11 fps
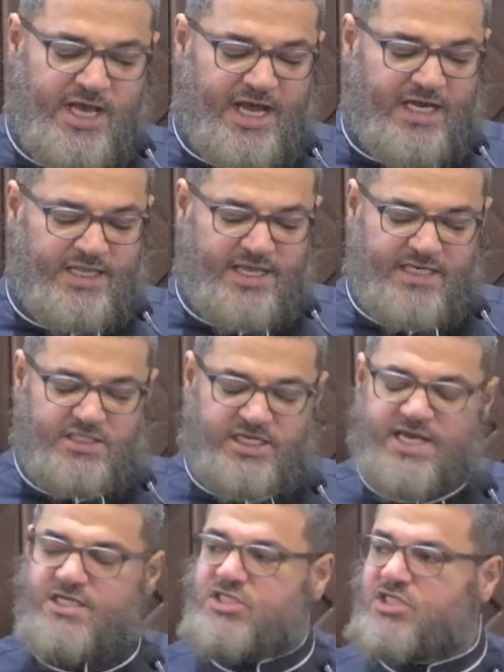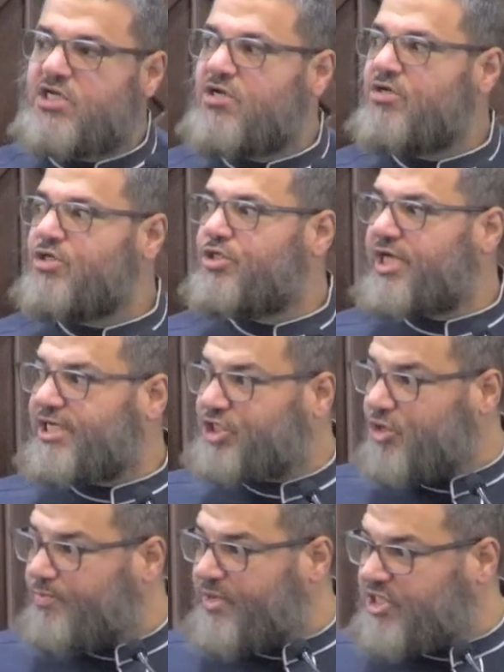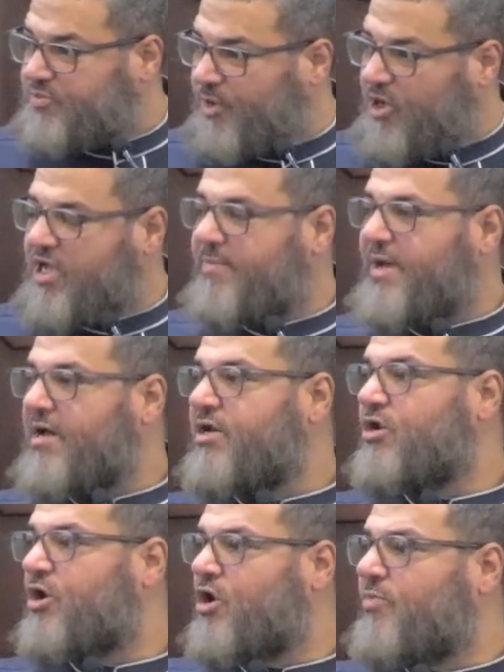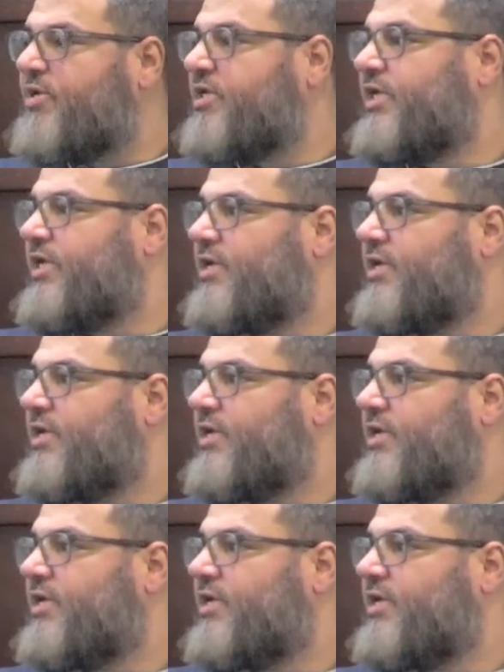And in that case, that should be spoke about it openly.